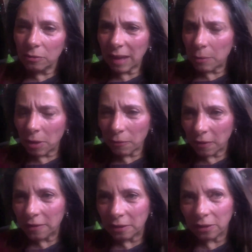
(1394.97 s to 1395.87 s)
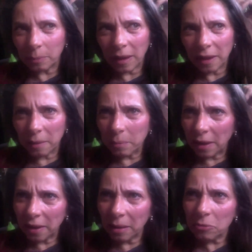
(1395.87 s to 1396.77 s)
They were funded
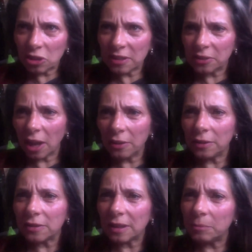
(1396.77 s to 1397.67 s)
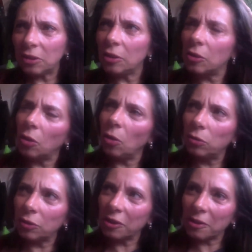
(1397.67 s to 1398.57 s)
by him. She started something
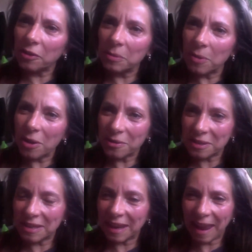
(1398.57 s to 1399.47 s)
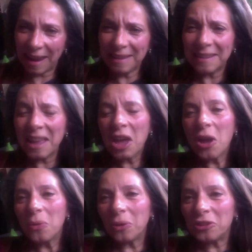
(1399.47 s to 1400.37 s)
called Democracy Aid.
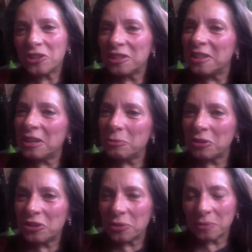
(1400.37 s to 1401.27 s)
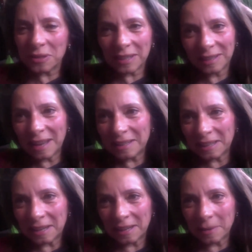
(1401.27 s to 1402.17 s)
What she did was she was
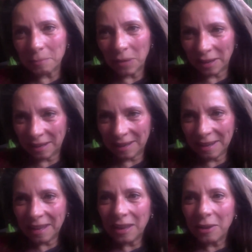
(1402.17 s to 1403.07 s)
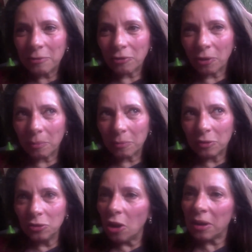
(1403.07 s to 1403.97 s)
collecting money from
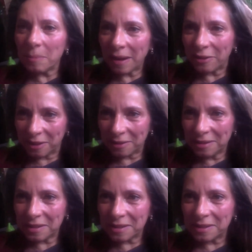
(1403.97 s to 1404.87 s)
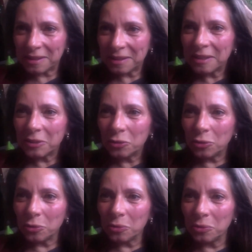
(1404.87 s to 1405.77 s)
non-Americans
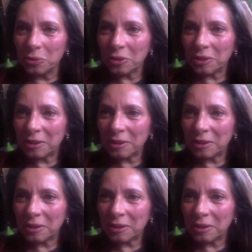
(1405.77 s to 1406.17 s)
to